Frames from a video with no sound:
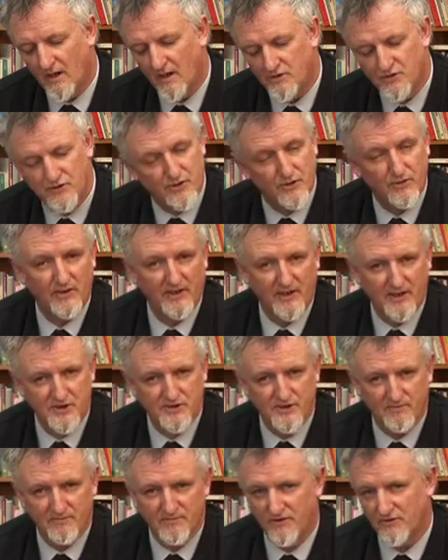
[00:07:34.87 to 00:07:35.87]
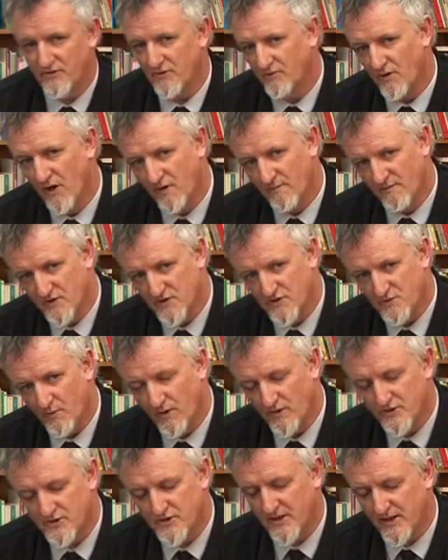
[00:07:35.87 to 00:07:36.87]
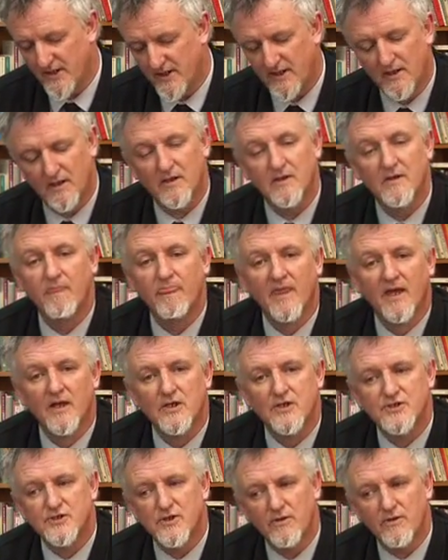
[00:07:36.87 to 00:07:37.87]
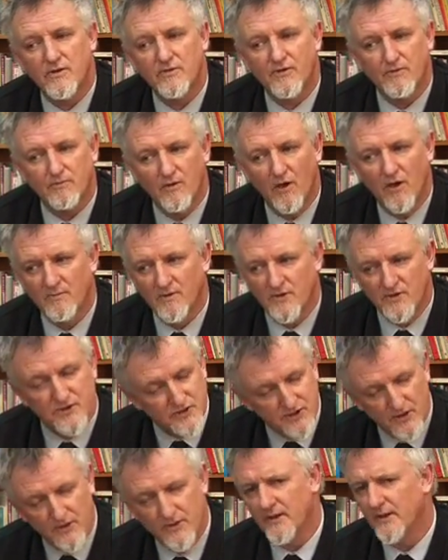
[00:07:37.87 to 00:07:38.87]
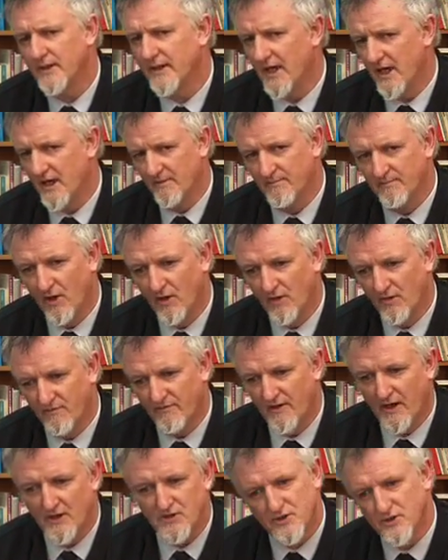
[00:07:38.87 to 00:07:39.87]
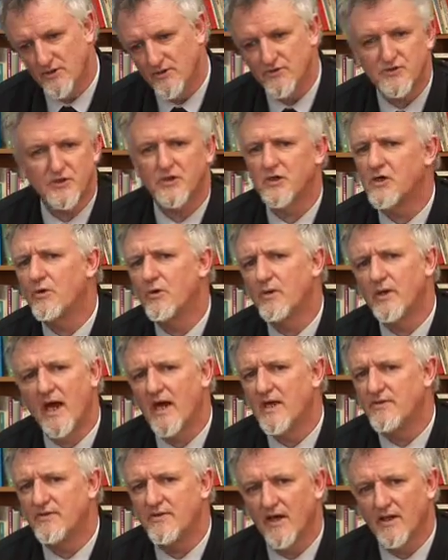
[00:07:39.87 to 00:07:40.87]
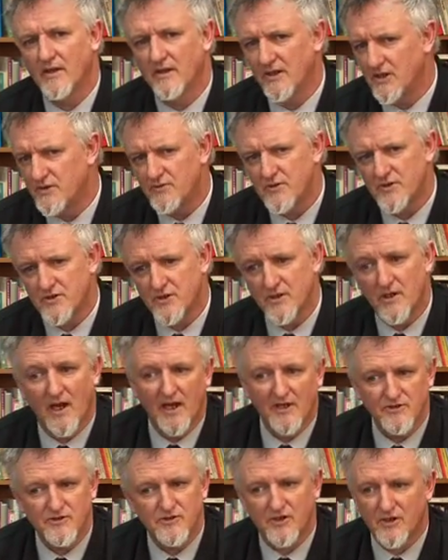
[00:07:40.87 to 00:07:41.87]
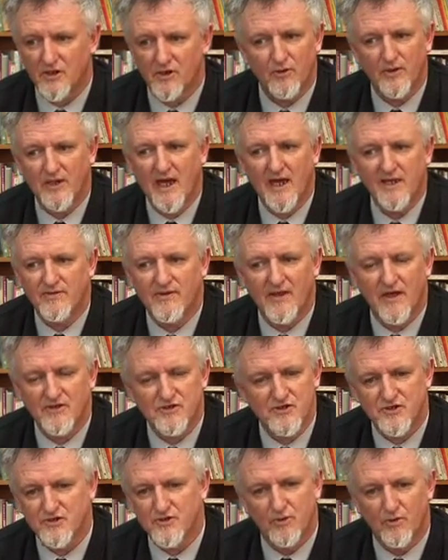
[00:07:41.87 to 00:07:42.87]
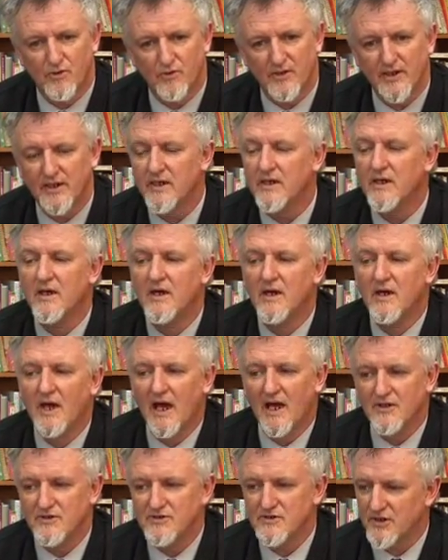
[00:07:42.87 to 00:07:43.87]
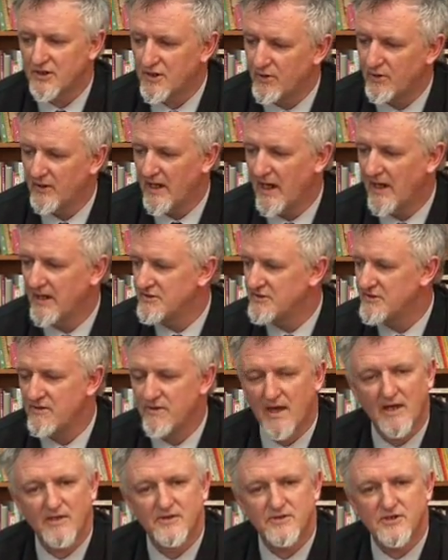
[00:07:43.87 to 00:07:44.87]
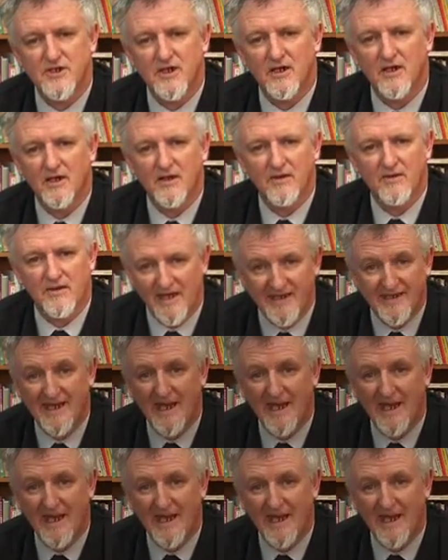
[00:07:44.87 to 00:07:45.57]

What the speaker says: Judaism that the Romans want to hear. So that the Romans certainly had a motivation to create that literature and to create that story and to create that